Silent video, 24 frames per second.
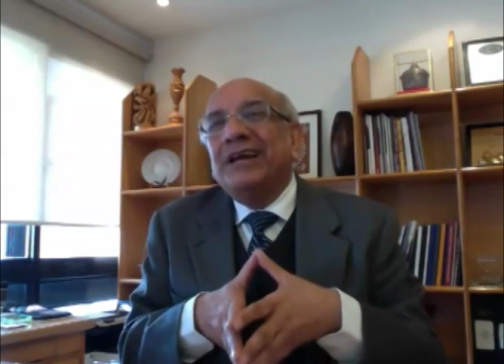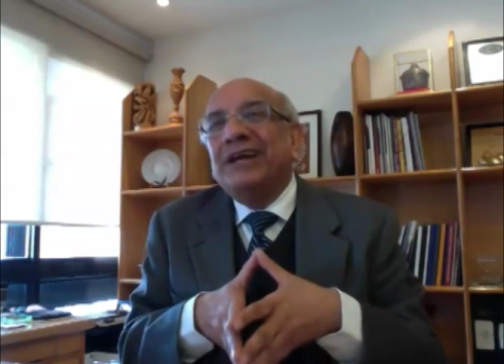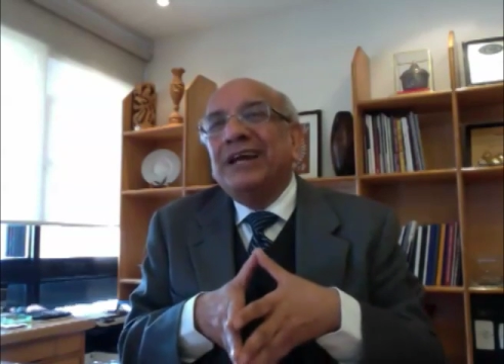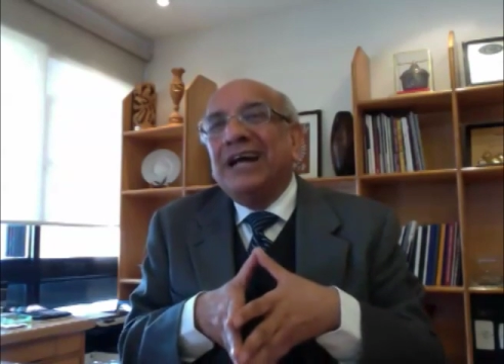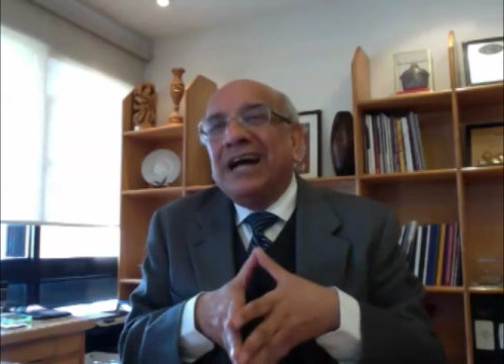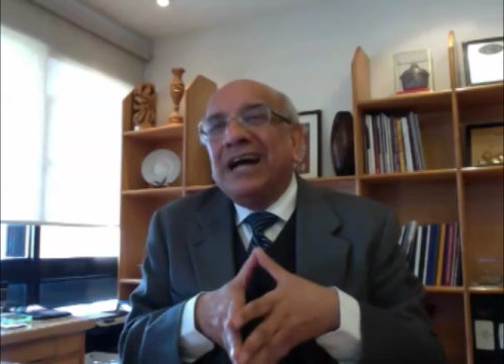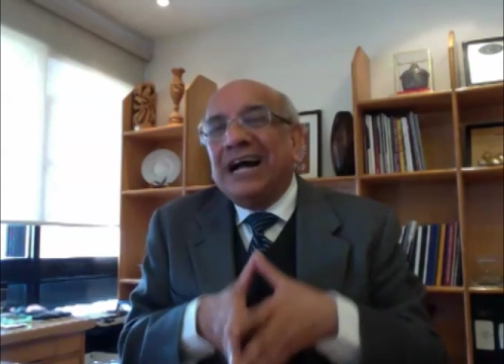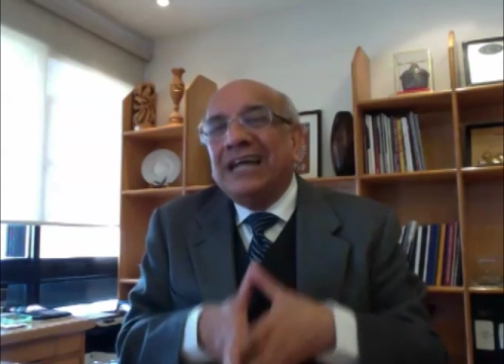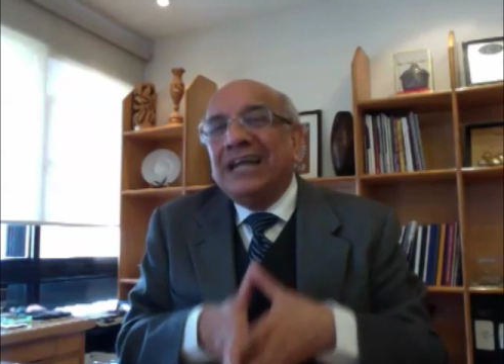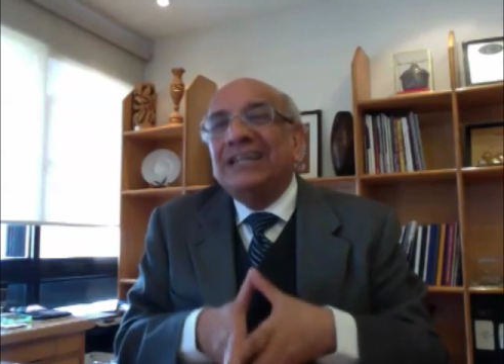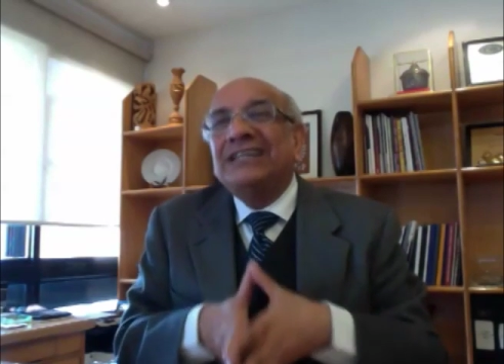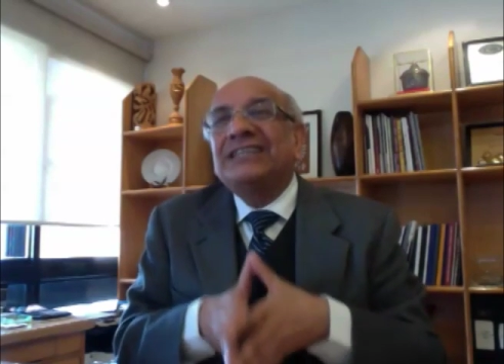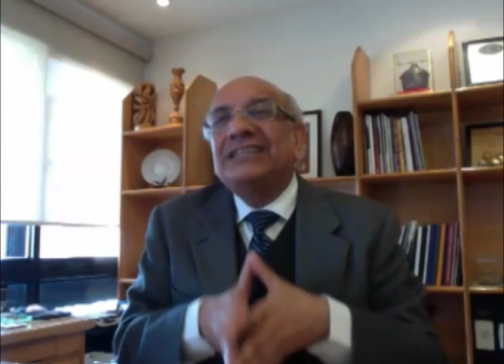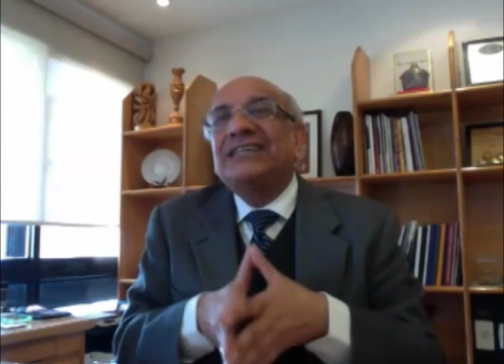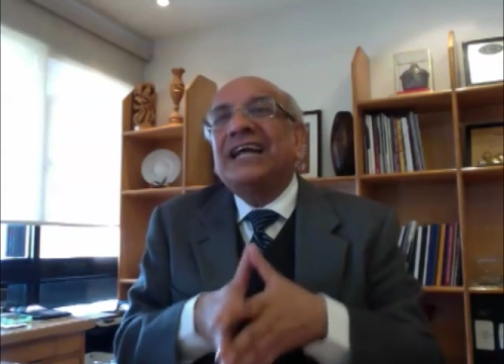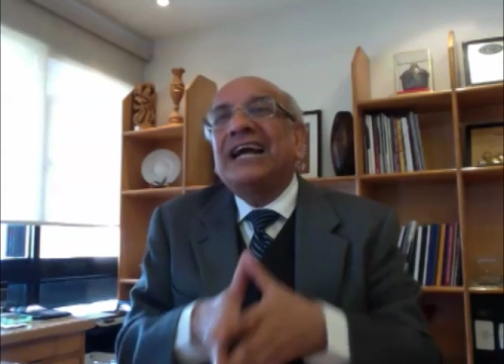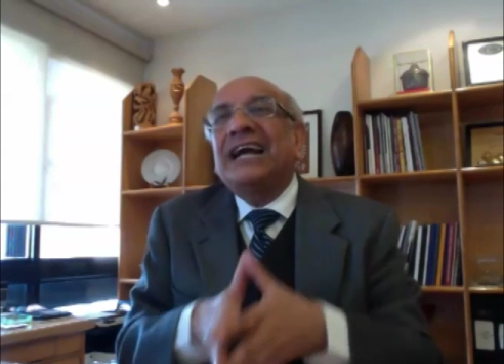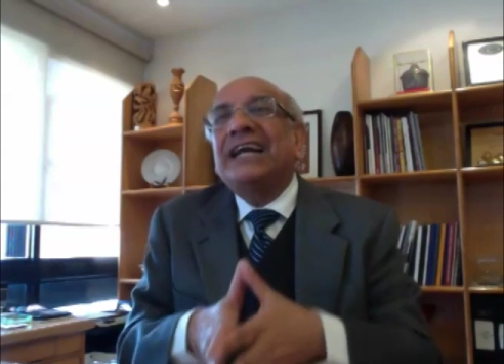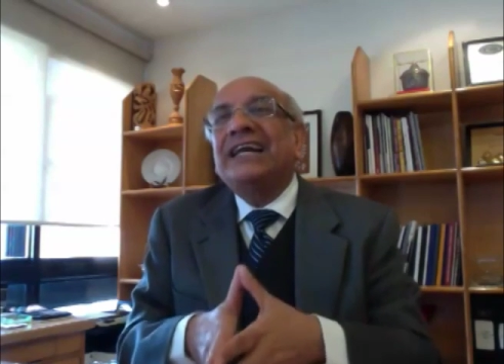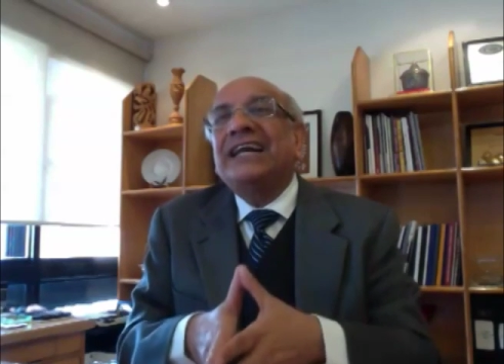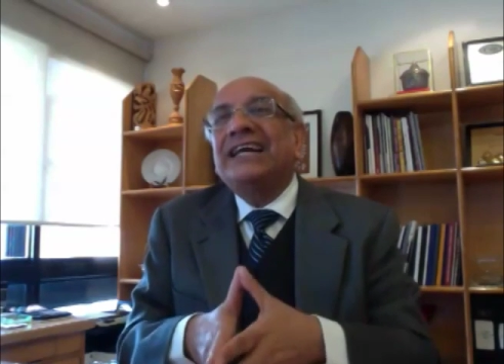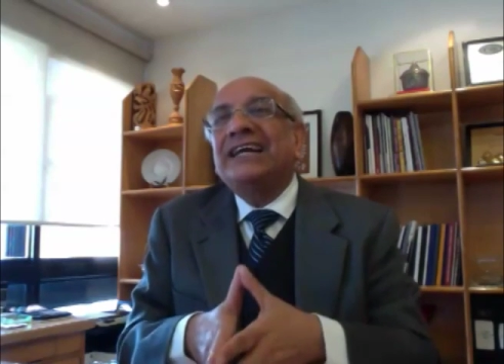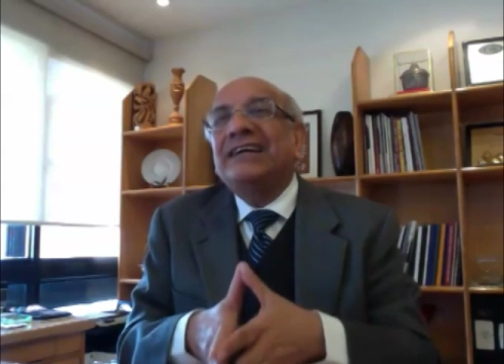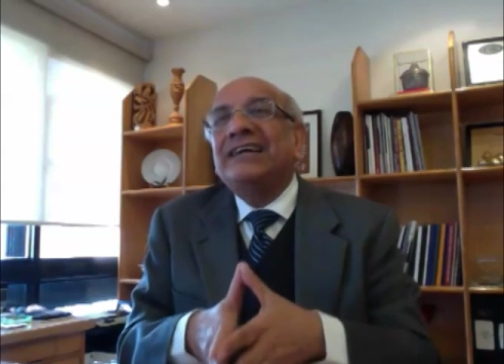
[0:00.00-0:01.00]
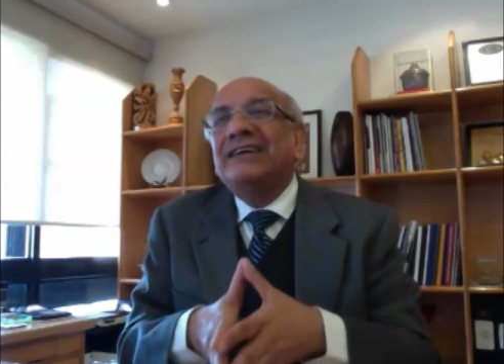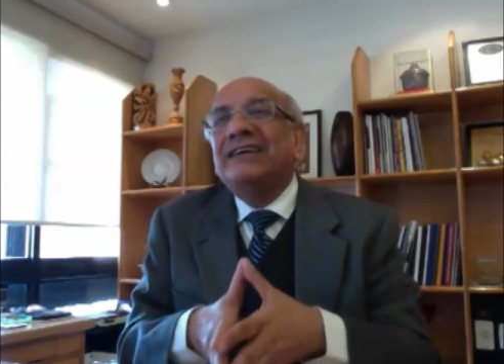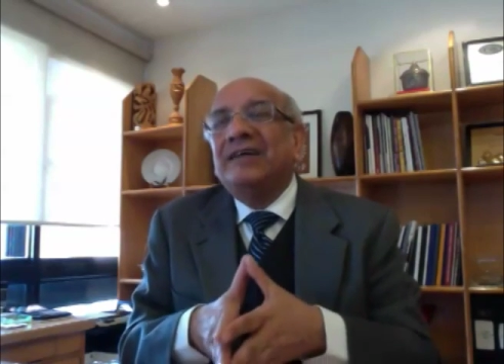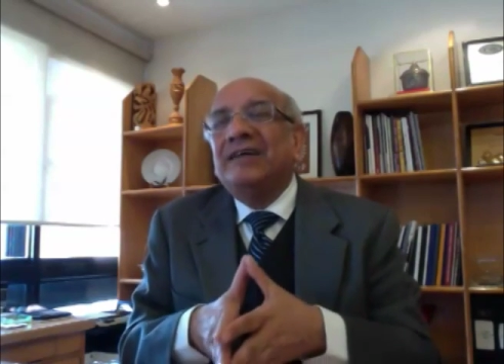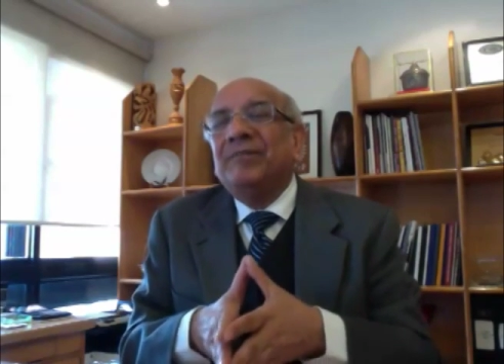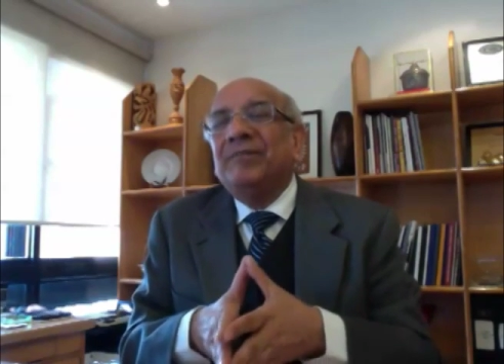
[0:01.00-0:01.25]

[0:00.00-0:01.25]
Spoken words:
And that is the reason that you